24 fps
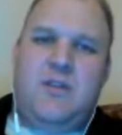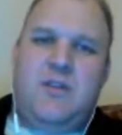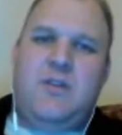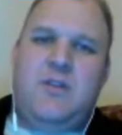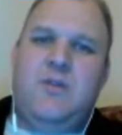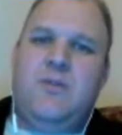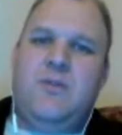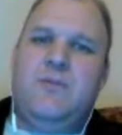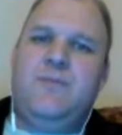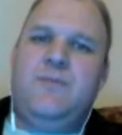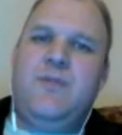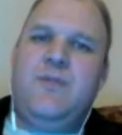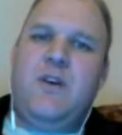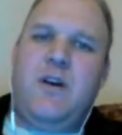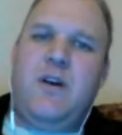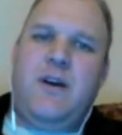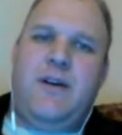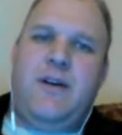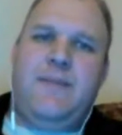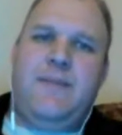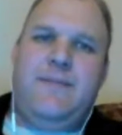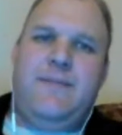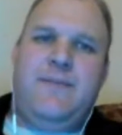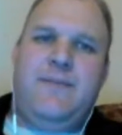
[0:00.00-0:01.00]
Cool. All
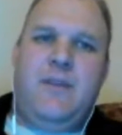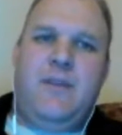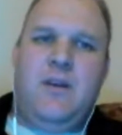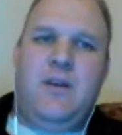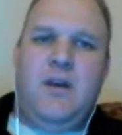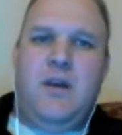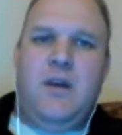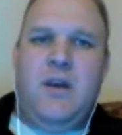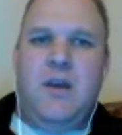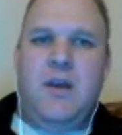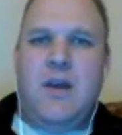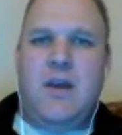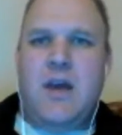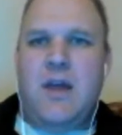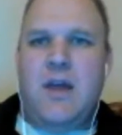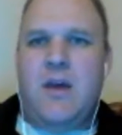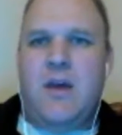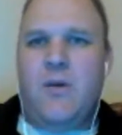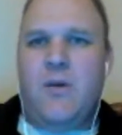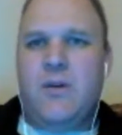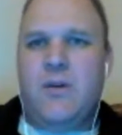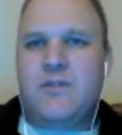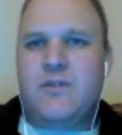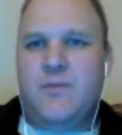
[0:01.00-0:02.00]
right. Yeah, that
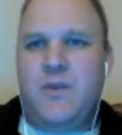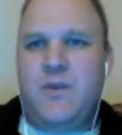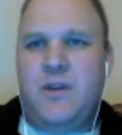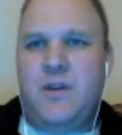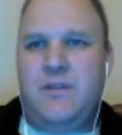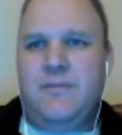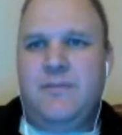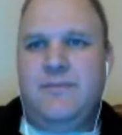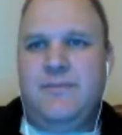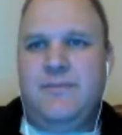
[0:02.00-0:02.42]
works for me.